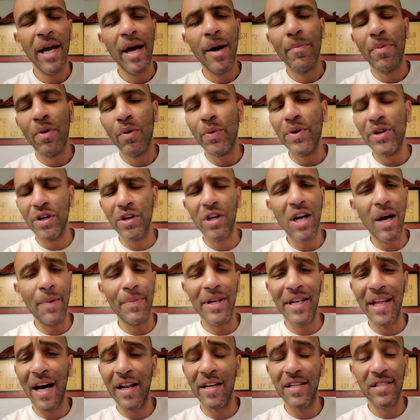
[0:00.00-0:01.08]
But when you're coming
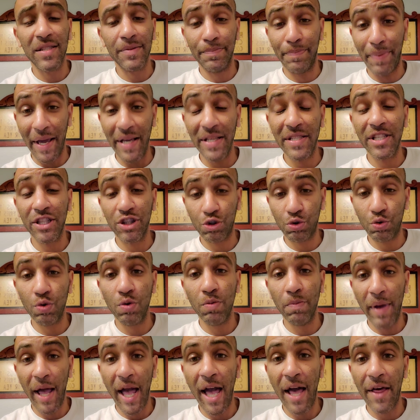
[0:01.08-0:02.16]
down to some basic true
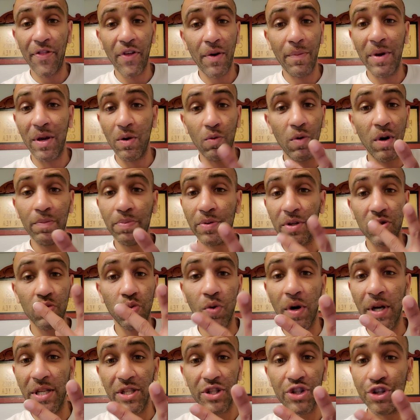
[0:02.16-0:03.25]
math, I mean, 1 +
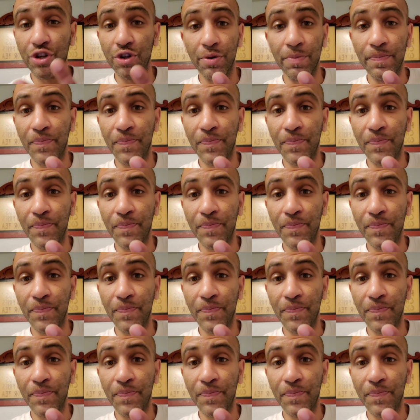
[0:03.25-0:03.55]
1 = 2.